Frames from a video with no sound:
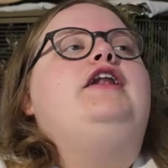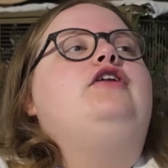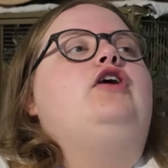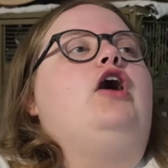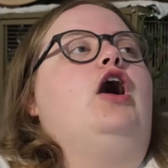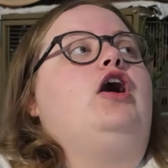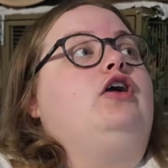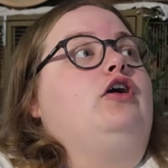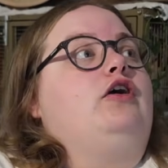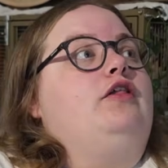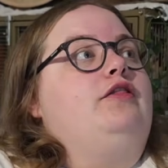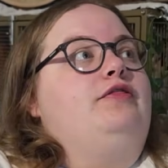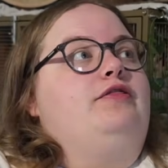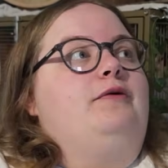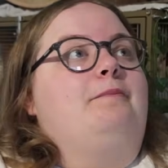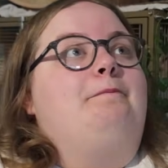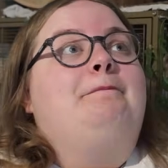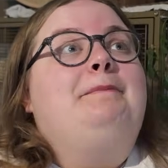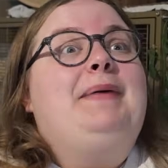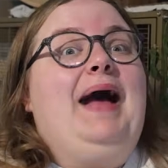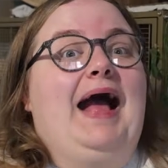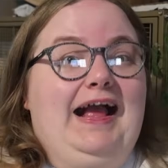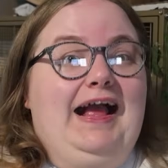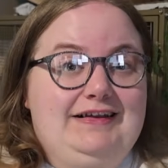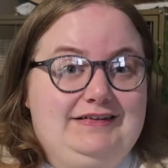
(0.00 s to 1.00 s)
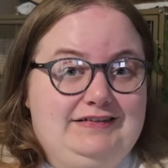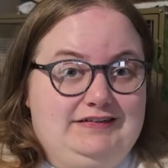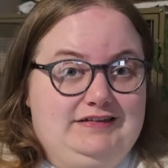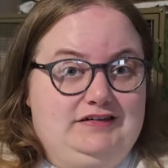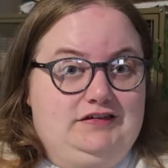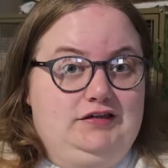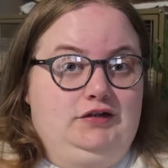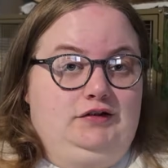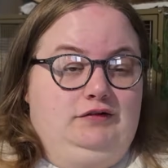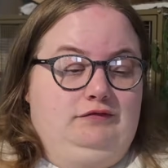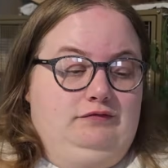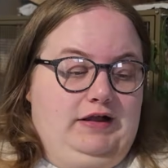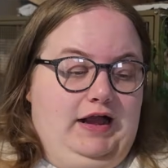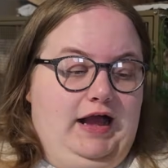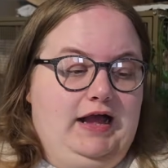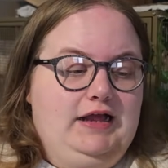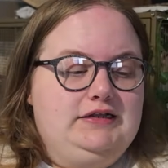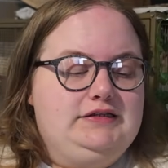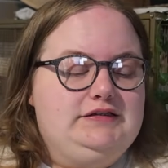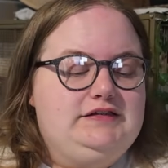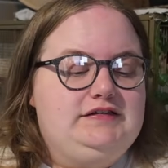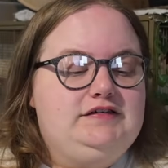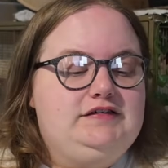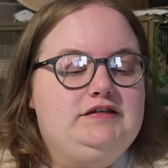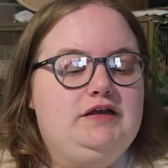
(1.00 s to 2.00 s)
the best
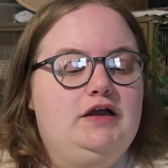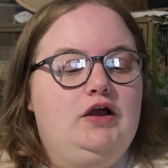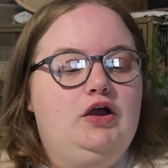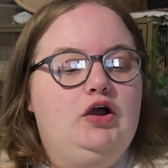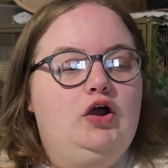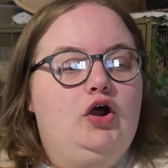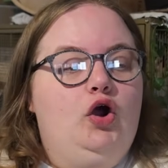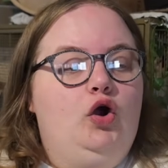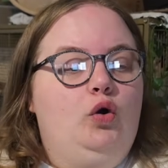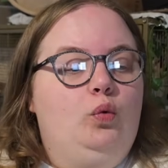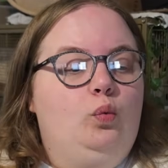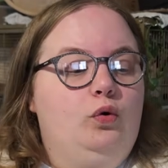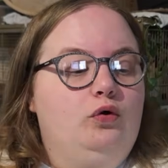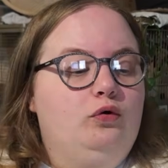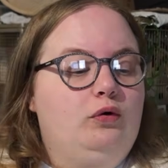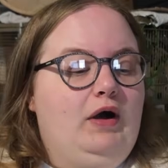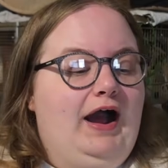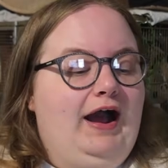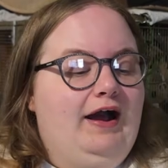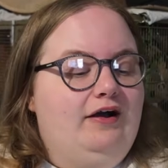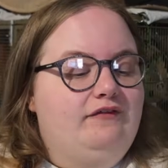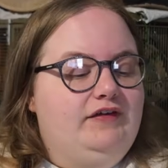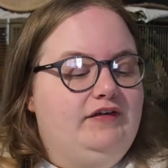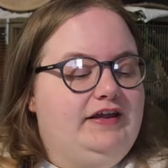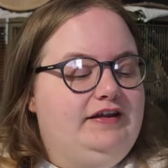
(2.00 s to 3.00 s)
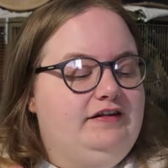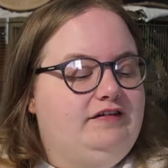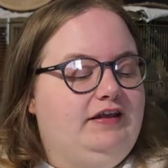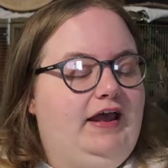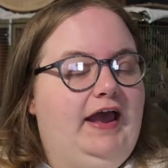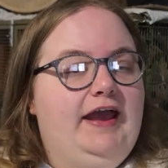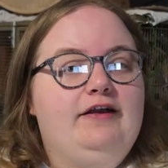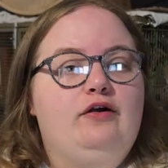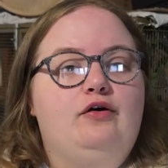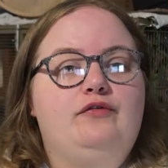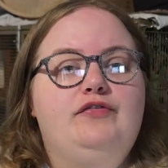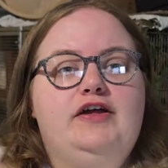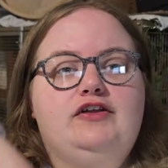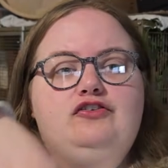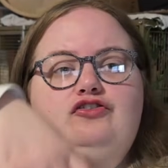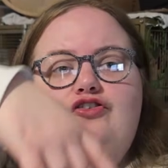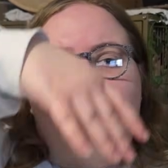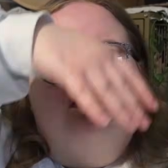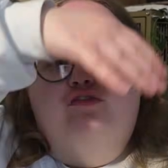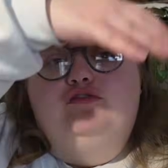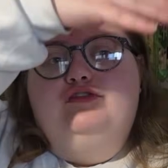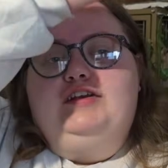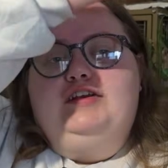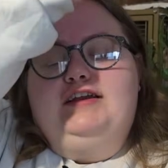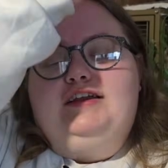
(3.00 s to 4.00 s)
rats will have a tail that
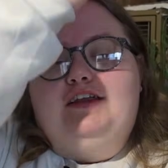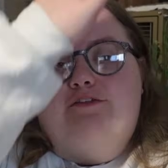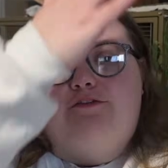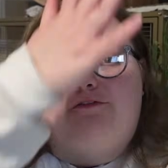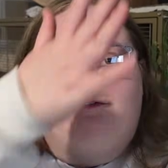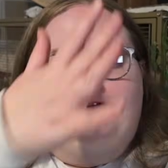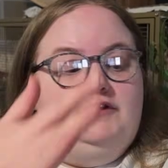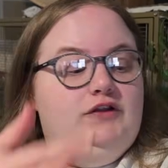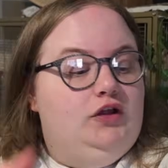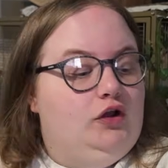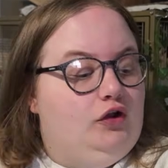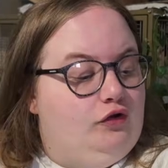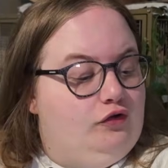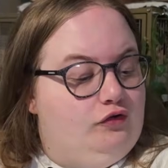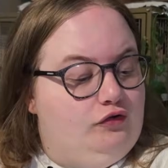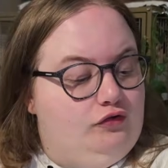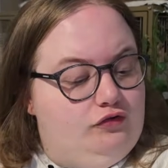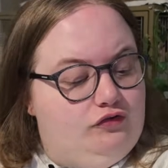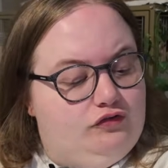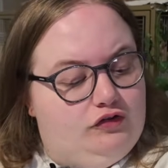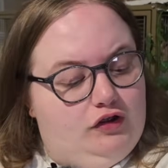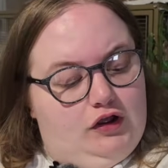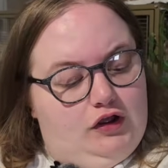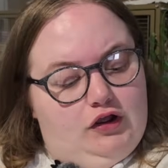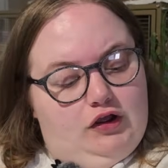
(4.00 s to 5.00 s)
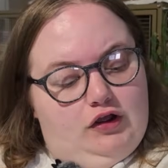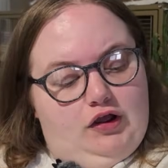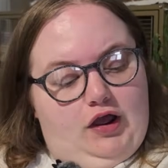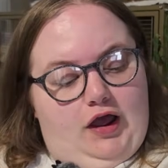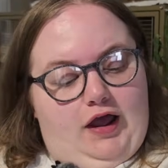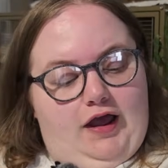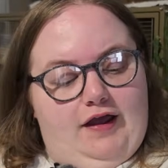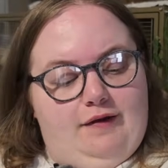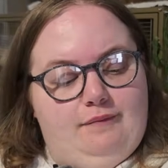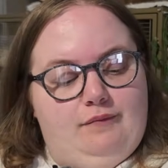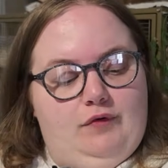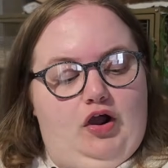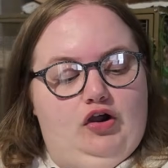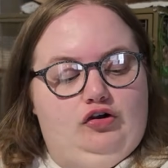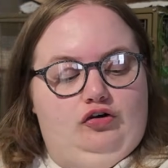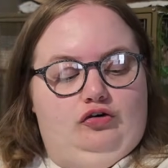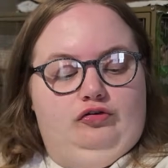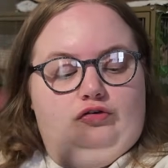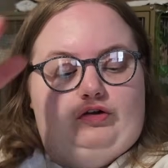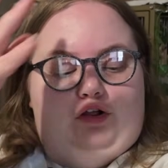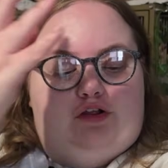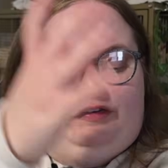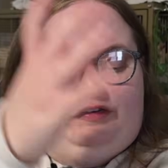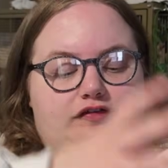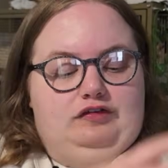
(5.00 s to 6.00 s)
just looks like it flows
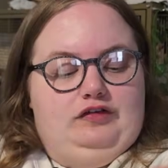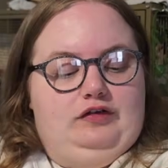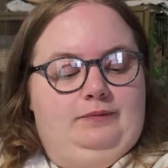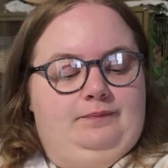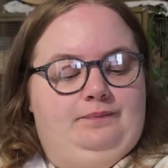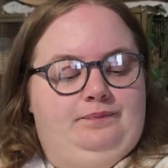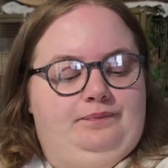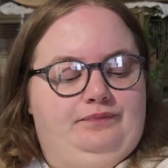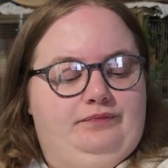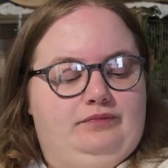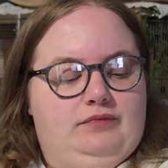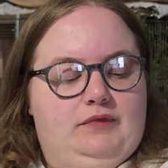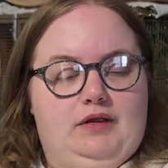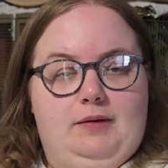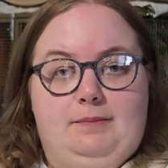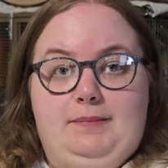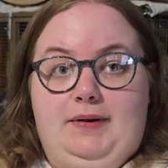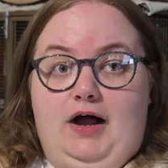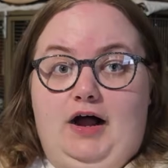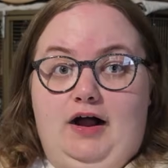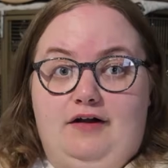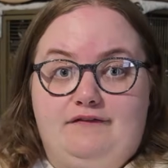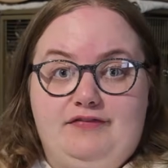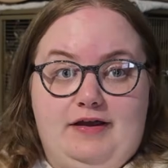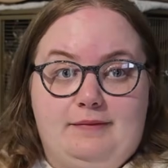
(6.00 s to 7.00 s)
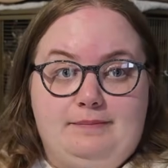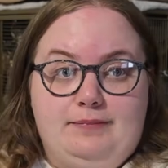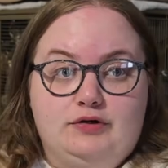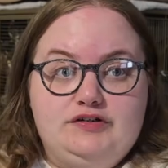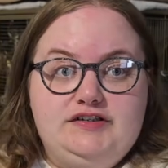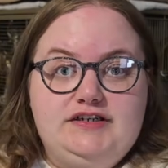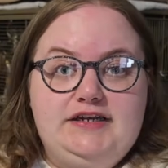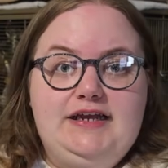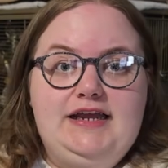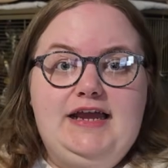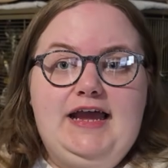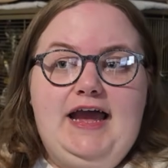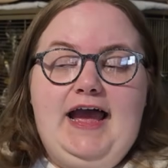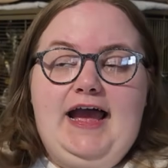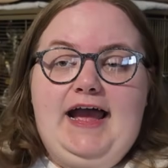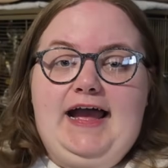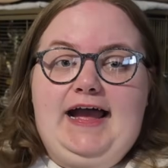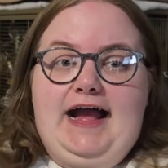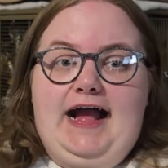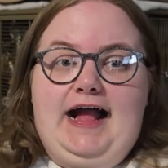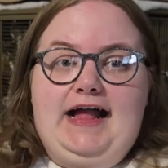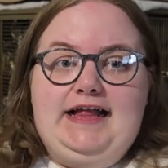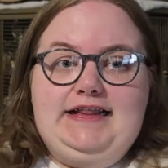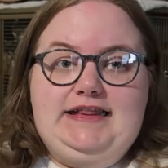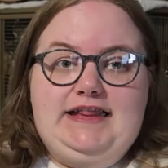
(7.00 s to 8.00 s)
across part of their body,
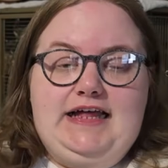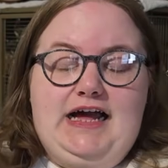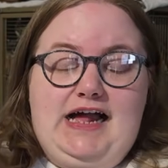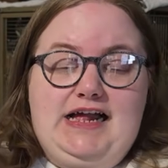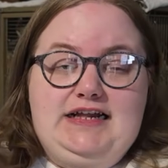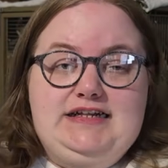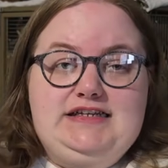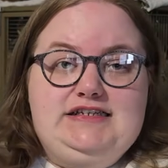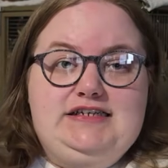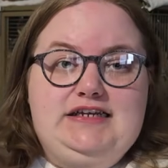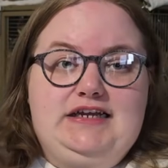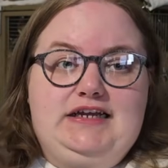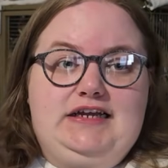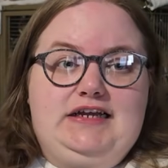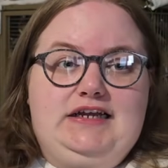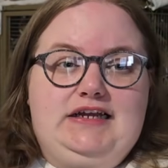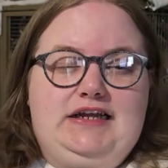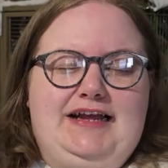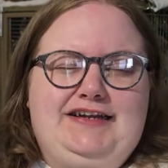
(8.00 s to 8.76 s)
and that